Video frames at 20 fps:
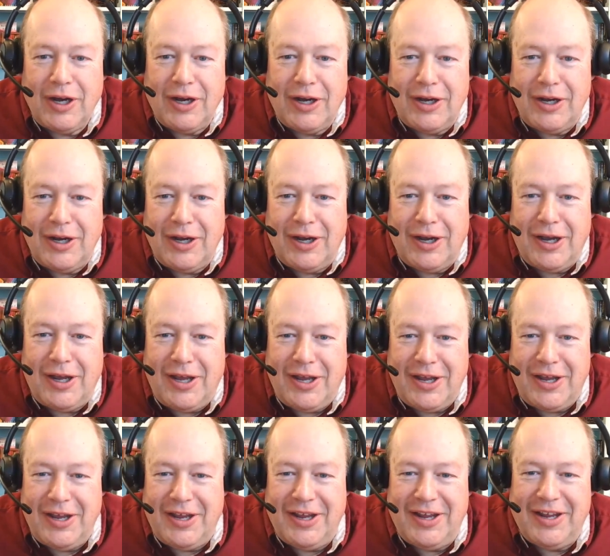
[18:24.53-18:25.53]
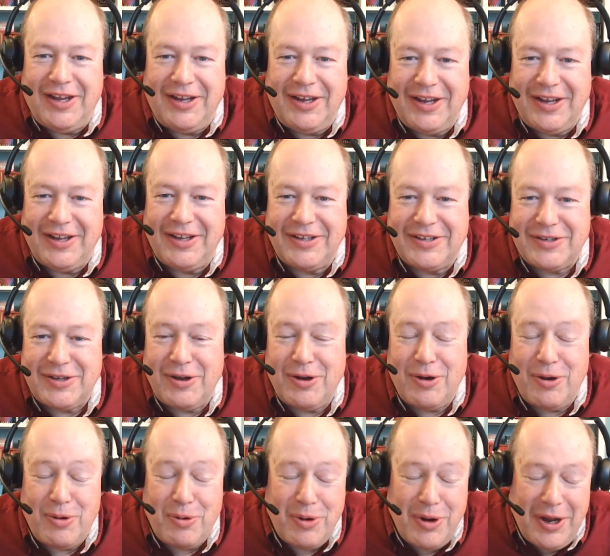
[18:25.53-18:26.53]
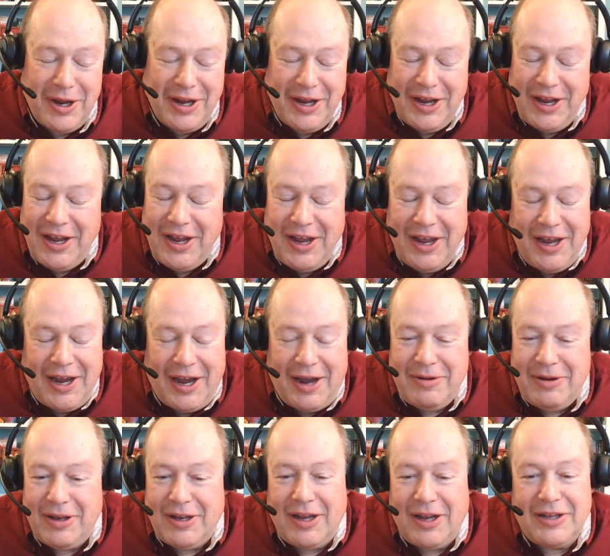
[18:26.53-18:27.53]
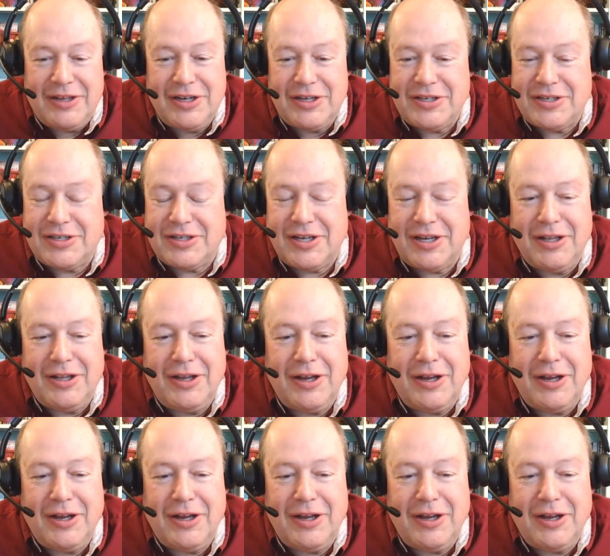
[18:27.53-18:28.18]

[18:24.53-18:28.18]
Uh, so I mean, just